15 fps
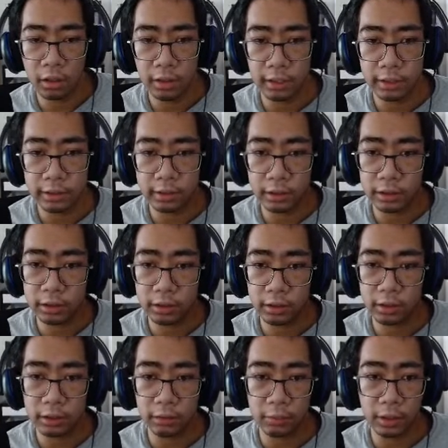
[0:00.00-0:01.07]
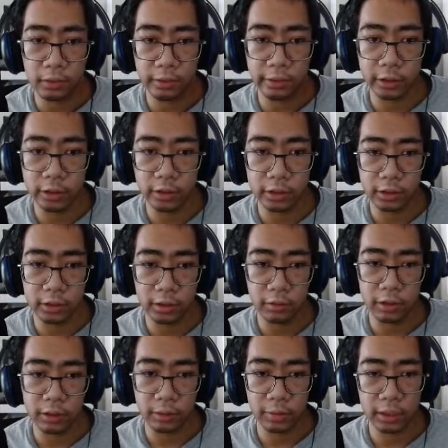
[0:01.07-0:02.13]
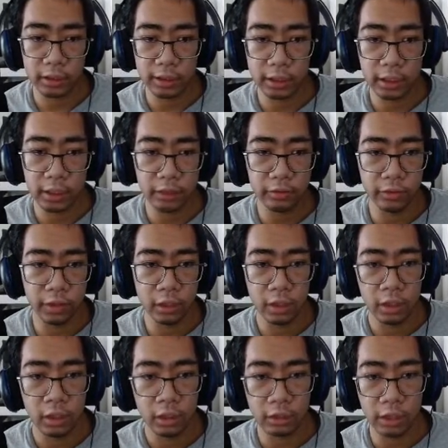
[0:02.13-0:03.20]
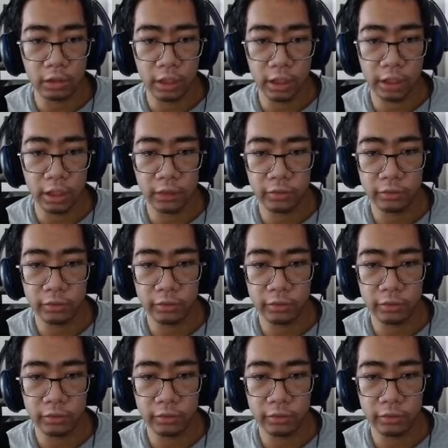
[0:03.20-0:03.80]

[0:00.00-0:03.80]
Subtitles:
Enter into moderation. Let's don't forget to press save. Go live.